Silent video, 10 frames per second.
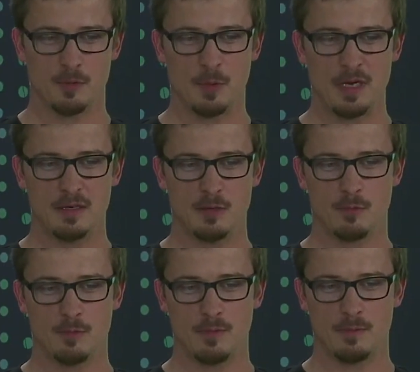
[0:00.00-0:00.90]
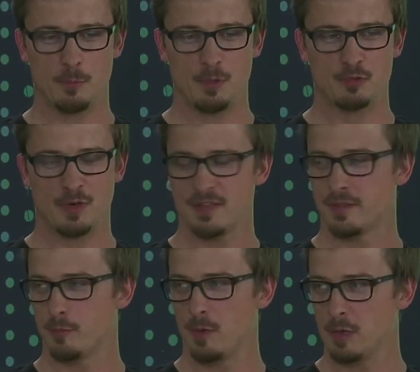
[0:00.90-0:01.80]
way we tried
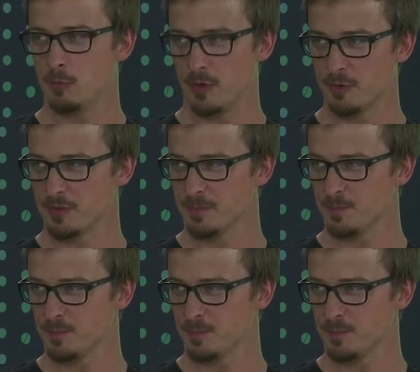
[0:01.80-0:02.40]
the way around.